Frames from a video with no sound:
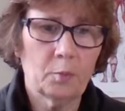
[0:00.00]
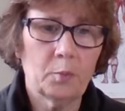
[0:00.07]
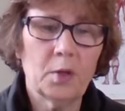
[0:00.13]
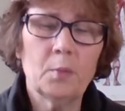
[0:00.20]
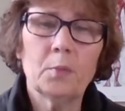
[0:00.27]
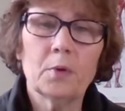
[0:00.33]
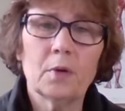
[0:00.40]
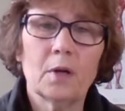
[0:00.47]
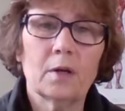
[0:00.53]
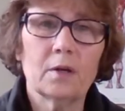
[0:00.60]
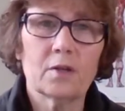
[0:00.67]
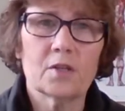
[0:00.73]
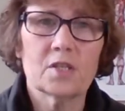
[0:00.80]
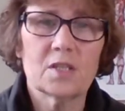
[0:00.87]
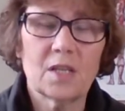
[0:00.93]
people
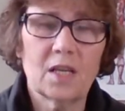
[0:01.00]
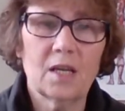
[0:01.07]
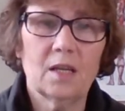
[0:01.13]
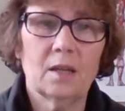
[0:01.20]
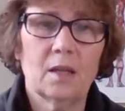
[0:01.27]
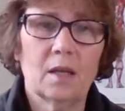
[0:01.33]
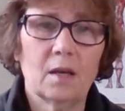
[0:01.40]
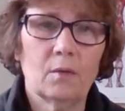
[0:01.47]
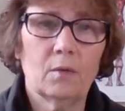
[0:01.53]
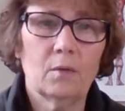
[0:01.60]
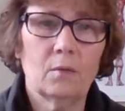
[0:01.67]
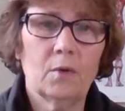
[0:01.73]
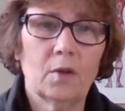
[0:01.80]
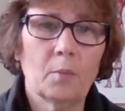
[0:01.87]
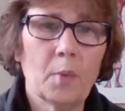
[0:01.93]
understand that
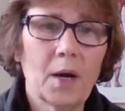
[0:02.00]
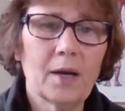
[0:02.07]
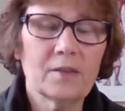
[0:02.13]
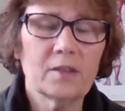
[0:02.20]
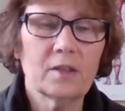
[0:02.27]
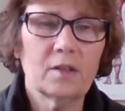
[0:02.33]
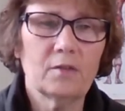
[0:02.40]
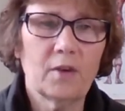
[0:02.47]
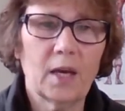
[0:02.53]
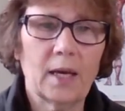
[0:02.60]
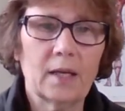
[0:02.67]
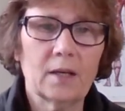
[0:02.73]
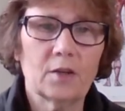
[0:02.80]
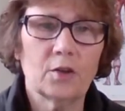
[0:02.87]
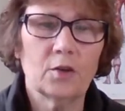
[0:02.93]
with a positive
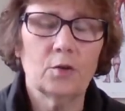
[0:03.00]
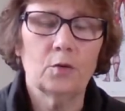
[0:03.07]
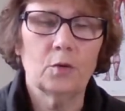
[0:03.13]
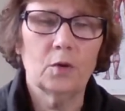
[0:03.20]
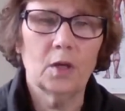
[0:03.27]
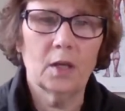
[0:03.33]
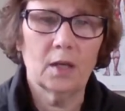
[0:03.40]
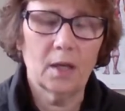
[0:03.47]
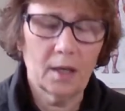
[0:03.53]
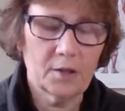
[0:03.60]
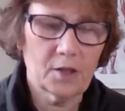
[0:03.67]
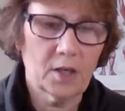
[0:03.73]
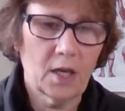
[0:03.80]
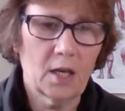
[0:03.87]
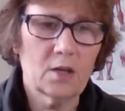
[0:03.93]
attitude and
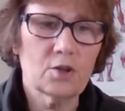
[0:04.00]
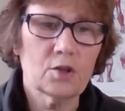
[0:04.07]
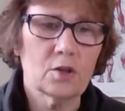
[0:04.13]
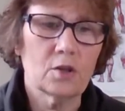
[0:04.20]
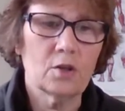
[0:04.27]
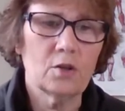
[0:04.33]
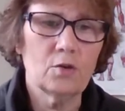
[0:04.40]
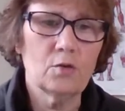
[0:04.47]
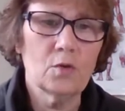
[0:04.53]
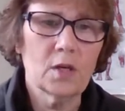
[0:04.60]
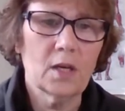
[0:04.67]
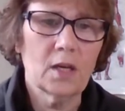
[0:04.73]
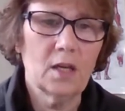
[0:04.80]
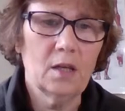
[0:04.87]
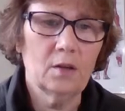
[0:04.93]
education, you
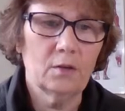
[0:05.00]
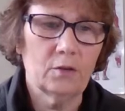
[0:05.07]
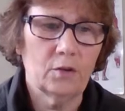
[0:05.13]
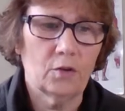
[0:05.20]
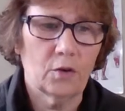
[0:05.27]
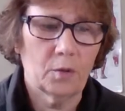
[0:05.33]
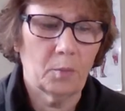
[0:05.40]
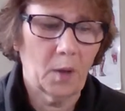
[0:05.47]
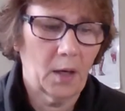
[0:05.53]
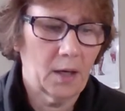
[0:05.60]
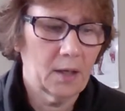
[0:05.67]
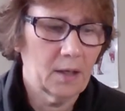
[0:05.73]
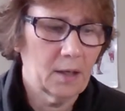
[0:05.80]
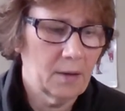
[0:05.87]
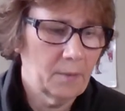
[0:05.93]
can heal your
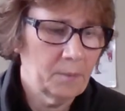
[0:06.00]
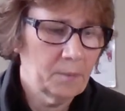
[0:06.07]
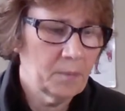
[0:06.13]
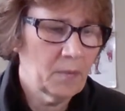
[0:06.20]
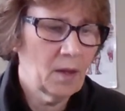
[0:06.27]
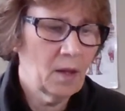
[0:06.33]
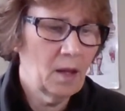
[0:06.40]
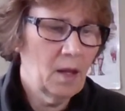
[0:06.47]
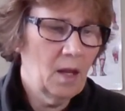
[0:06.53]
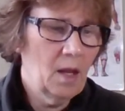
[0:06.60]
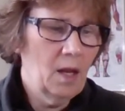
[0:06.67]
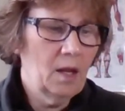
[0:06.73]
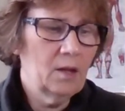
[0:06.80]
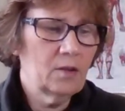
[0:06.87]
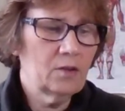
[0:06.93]
body.
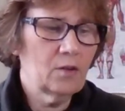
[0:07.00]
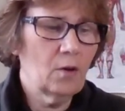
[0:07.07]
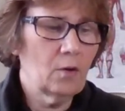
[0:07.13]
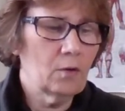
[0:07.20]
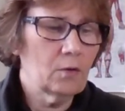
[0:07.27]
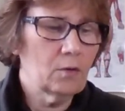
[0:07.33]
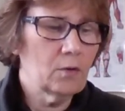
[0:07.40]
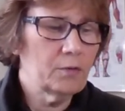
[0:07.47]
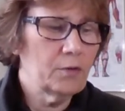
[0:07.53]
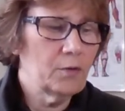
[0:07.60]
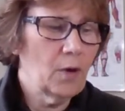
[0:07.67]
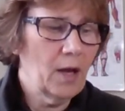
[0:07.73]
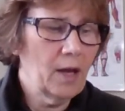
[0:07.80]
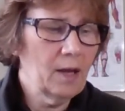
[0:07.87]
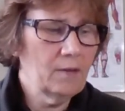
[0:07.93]
So if
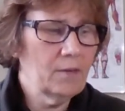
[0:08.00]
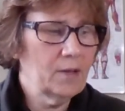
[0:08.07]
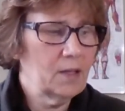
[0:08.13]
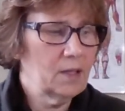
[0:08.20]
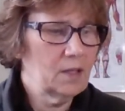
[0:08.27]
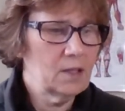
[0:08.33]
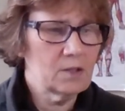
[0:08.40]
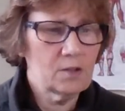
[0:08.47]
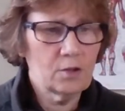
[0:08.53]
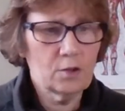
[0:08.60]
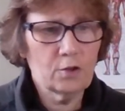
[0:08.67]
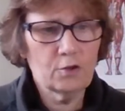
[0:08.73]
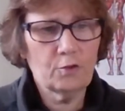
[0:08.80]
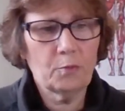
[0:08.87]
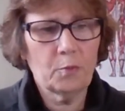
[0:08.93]
you have any of these
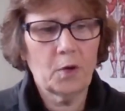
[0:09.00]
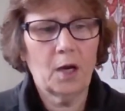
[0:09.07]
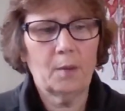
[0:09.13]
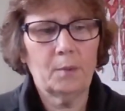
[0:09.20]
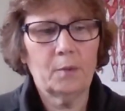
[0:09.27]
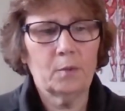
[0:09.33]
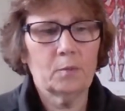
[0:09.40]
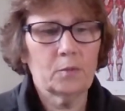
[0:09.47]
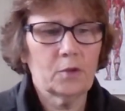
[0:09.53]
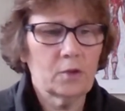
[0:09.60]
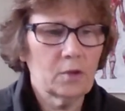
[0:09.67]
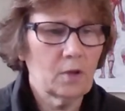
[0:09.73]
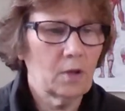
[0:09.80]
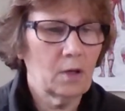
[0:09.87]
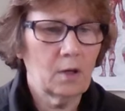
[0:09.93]
nerve
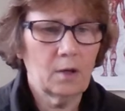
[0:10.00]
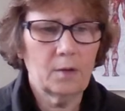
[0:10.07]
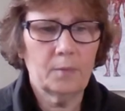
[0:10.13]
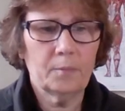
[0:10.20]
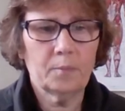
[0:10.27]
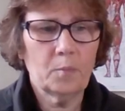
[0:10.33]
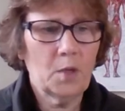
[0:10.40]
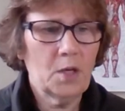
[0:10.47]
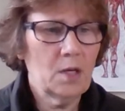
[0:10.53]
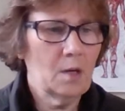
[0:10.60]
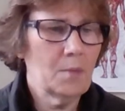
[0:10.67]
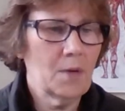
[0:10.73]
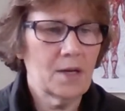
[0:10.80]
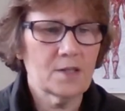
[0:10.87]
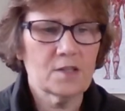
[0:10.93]
problems,
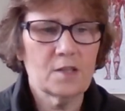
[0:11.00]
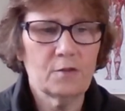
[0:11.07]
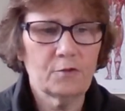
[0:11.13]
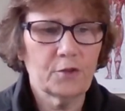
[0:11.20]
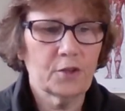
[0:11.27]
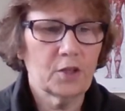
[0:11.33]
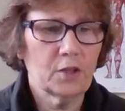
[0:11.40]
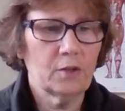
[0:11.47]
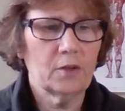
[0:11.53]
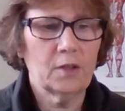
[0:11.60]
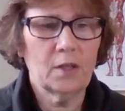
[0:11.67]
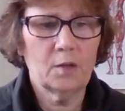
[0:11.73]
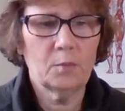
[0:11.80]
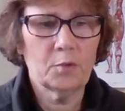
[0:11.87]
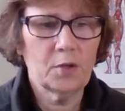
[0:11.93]
PMS,
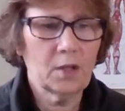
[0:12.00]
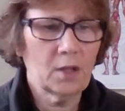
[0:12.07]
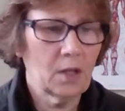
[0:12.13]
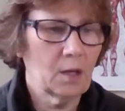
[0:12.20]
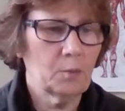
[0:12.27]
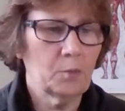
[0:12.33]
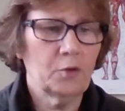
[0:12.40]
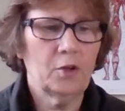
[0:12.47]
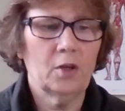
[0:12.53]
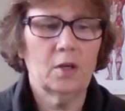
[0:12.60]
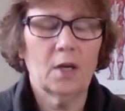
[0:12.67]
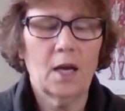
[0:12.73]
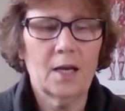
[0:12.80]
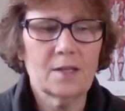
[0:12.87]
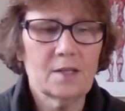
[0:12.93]
infertility,
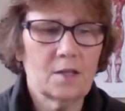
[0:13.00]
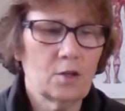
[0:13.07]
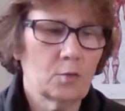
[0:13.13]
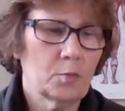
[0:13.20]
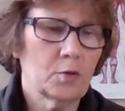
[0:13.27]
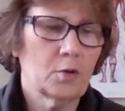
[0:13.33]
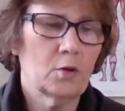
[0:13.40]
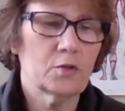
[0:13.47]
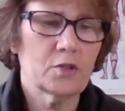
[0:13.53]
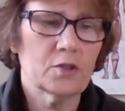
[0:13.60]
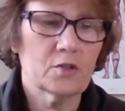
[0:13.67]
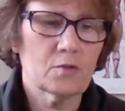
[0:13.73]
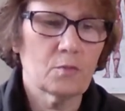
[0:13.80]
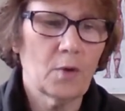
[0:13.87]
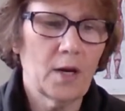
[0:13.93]
preeclampsia,
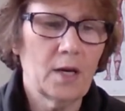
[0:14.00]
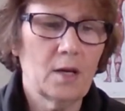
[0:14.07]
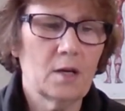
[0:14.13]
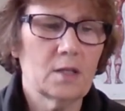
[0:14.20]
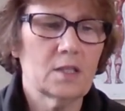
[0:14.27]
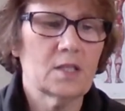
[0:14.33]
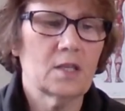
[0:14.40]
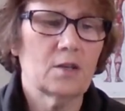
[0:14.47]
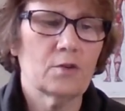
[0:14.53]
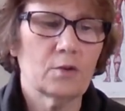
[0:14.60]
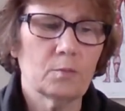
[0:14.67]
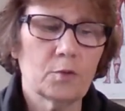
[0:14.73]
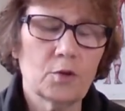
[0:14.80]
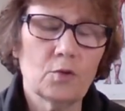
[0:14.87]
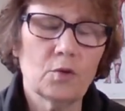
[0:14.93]
osteoporosis, Raynaud
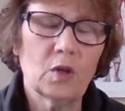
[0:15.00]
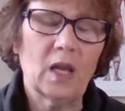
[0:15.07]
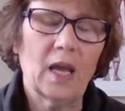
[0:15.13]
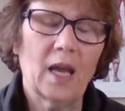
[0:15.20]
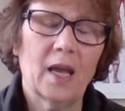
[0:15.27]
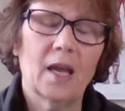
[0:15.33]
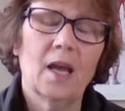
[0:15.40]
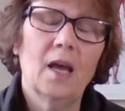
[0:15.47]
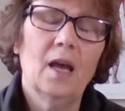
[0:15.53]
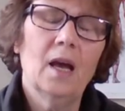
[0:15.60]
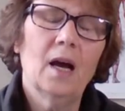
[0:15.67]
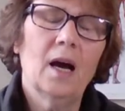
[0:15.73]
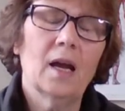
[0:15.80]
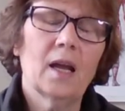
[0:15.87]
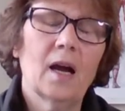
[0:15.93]
syndrome, tooth decay,
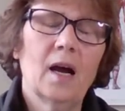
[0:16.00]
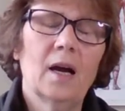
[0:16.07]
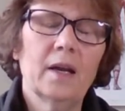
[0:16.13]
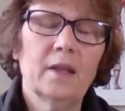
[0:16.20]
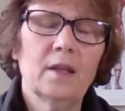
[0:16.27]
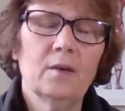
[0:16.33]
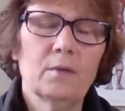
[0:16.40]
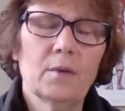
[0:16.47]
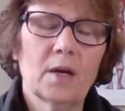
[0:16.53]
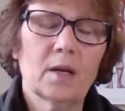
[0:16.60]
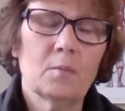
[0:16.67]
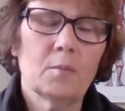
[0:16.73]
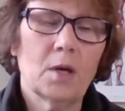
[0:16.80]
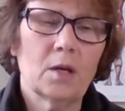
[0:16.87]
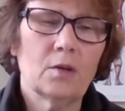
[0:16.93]
I highly
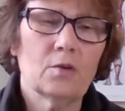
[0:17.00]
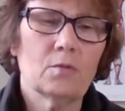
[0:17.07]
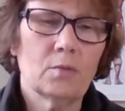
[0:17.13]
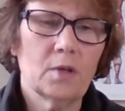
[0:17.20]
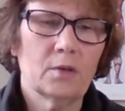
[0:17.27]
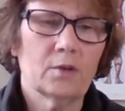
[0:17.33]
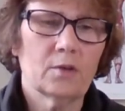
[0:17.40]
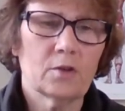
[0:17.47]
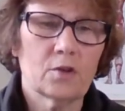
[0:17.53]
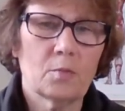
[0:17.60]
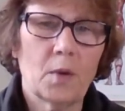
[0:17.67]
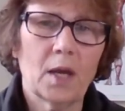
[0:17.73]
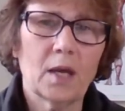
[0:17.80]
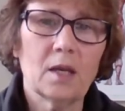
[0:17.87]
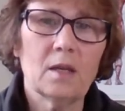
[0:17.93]
recommend you research
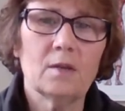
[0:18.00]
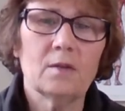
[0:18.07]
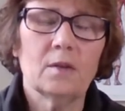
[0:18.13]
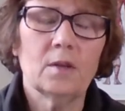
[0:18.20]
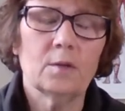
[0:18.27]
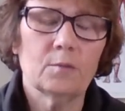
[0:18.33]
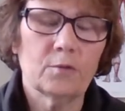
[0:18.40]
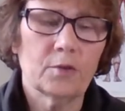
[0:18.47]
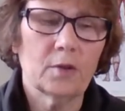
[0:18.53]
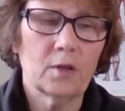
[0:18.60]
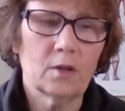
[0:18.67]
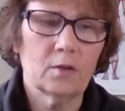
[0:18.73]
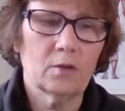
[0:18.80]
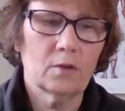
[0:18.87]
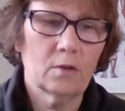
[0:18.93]
magnesium for
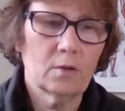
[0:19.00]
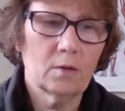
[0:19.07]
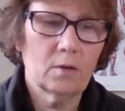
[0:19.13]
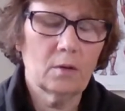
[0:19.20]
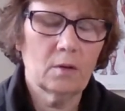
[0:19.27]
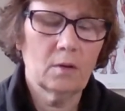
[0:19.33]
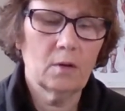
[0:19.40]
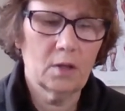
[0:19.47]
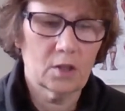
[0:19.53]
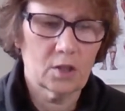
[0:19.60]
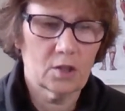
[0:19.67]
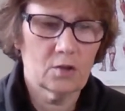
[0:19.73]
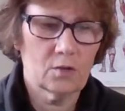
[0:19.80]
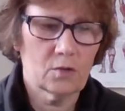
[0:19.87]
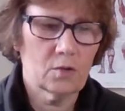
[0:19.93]
these
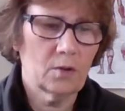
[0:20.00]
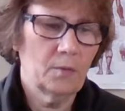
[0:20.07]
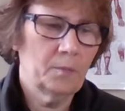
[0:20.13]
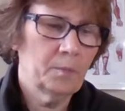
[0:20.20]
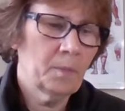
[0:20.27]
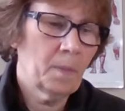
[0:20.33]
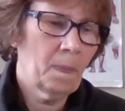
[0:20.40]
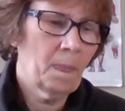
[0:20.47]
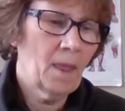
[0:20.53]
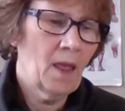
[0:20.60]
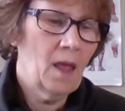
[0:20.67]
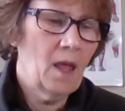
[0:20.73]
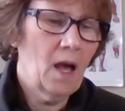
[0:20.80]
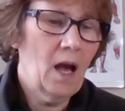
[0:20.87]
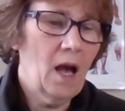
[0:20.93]
issues.
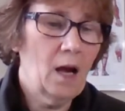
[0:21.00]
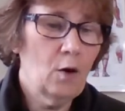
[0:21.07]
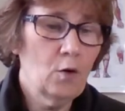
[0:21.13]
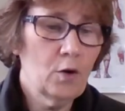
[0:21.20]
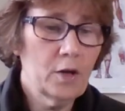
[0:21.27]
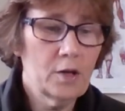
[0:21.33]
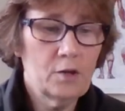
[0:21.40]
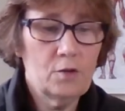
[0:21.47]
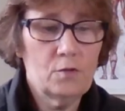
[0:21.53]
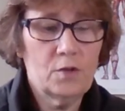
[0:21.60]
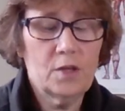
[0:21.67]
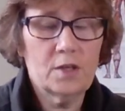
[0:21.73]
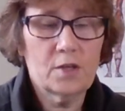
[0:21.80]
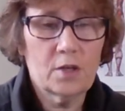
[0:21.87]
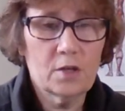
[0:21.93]
How can you
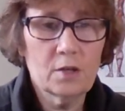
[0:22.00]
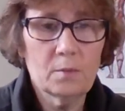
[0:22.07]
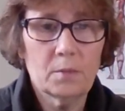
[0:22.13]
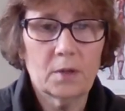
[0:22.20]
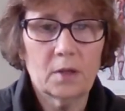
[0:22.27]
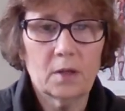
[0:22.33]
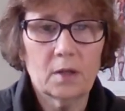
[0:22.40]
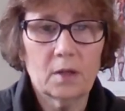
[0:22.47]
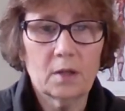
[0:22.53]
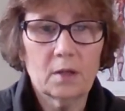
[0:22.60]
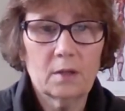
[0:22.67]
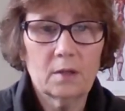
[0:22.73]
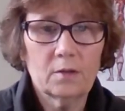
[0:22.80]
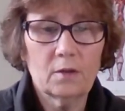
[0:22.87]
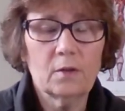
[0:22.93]
determine it?
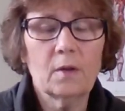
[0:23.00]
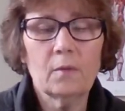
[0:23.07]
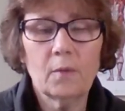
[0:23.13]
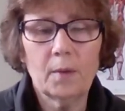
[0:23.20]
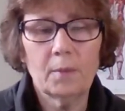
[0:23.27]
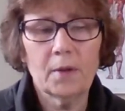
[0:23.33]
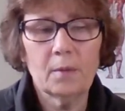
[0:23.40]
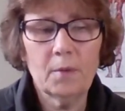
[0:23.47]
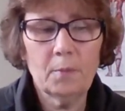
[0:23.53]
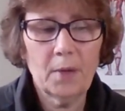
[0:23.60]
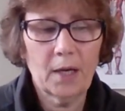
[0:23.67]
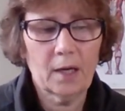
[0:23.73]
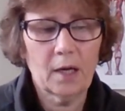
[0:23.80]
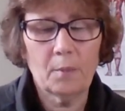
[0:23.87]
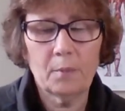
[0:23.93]
So wait a minute, let me
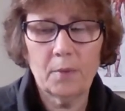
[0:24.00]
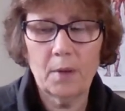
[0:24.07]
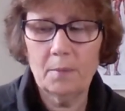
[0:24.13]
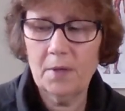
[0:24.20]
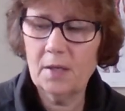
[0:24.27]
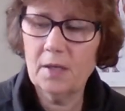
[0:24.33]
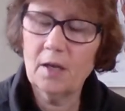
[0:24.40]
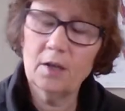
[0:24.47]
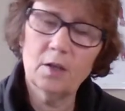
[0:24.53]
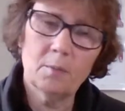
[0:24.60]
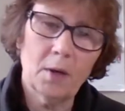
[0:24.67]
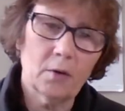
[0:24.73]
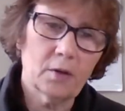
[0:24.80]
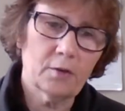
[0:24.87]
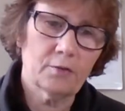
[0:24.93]
back up. Let me tell you
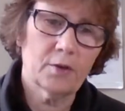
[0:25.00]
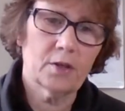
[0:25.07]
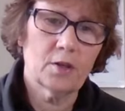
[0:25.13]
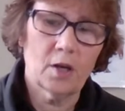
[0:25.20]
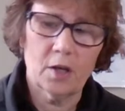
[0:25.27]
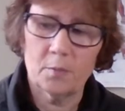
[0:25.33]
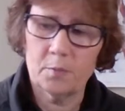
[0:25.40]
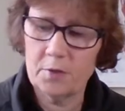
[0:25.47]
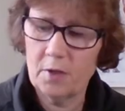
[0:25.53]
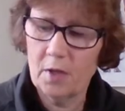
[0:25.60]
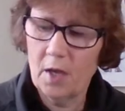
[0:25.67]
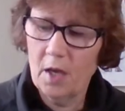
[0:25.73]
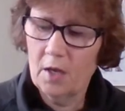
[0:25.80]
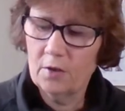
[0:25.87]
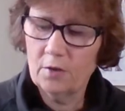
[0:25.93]
about different types.
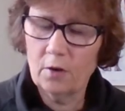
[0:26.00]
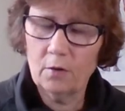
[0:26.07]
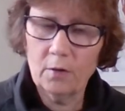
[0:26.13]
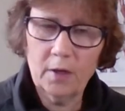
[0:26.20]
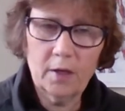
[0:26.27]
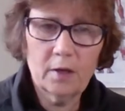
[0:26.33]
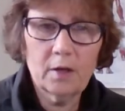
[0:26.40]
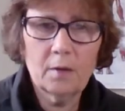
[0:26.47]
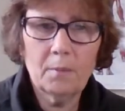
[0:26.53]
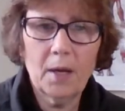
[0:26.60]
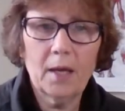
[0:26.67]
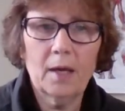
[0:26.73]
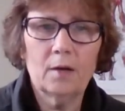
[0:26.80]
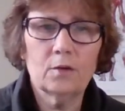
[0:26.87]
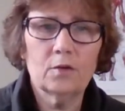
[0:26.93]
So here at
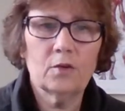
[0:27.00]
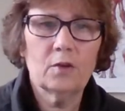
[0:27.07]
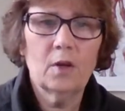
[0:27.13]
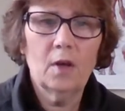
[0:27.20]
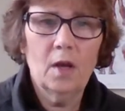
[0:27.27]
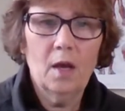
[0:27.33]
my house,